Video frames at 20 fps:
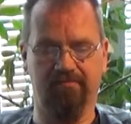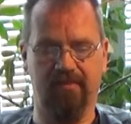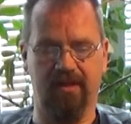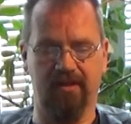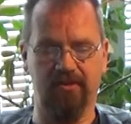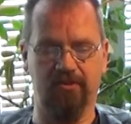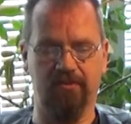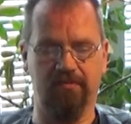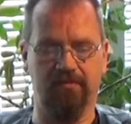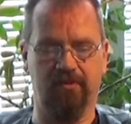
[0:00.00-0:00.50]

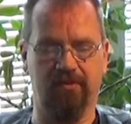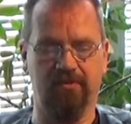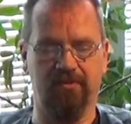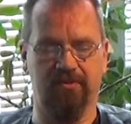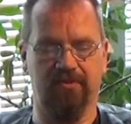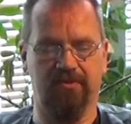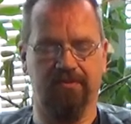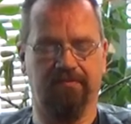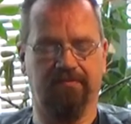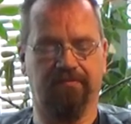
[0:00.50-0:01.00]
I
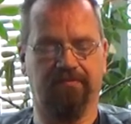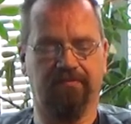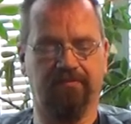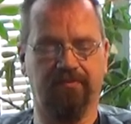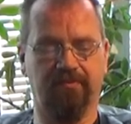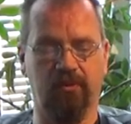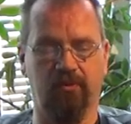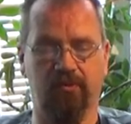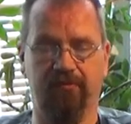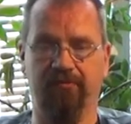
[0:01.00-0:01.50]
suppose,
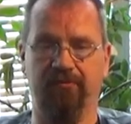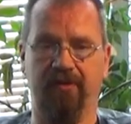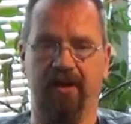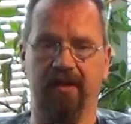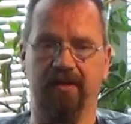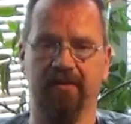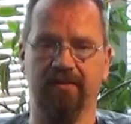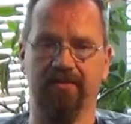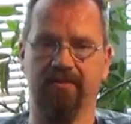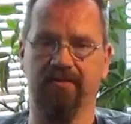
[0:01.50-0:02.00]
or
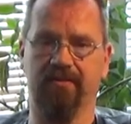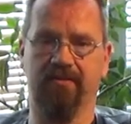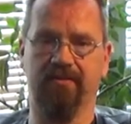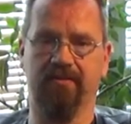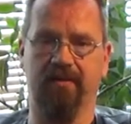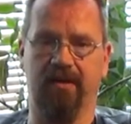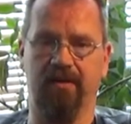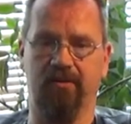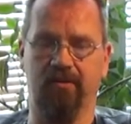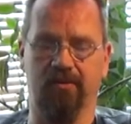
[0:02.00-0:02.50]

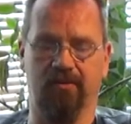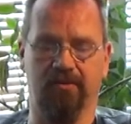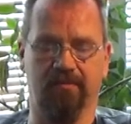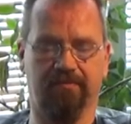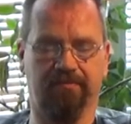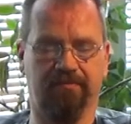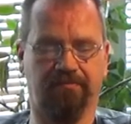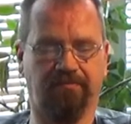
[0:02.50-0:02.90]
fans, I don't know.